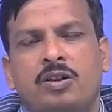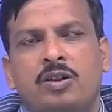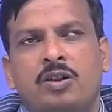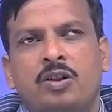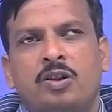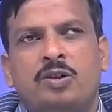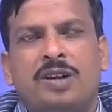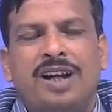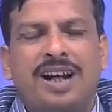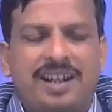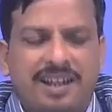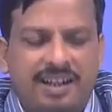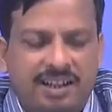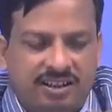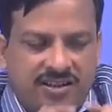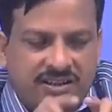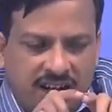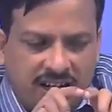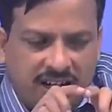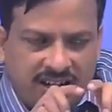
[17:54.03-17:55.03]
So, an
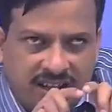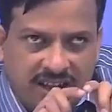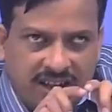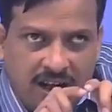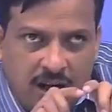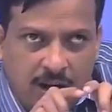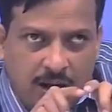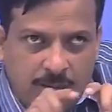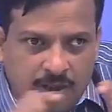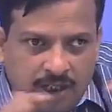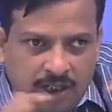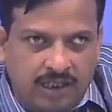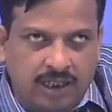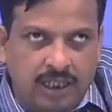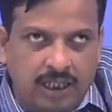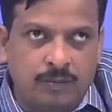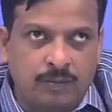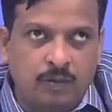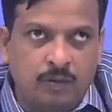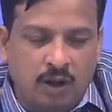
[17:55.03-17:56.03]
instructional
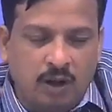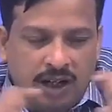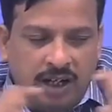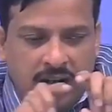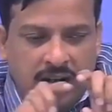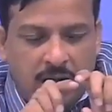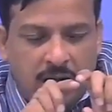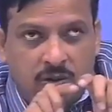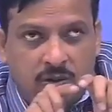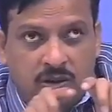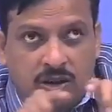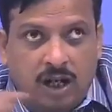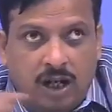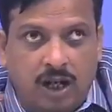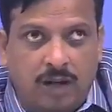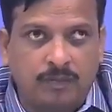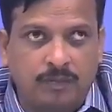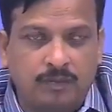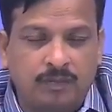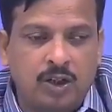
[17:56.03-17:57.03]
objective or an
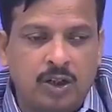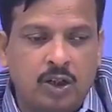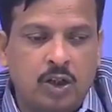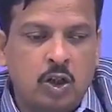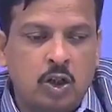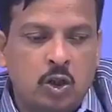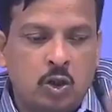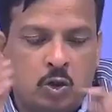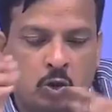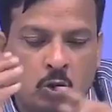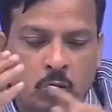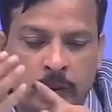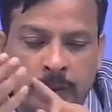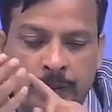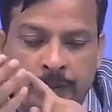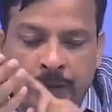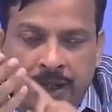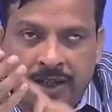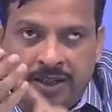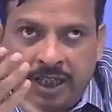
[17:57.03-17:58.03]
outcome should be
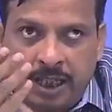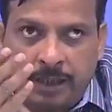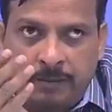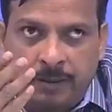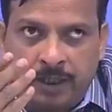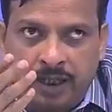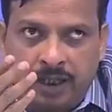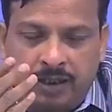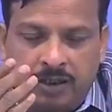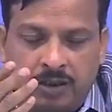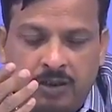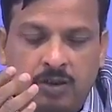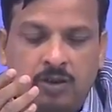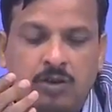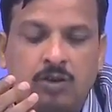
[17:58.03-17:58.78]
specific,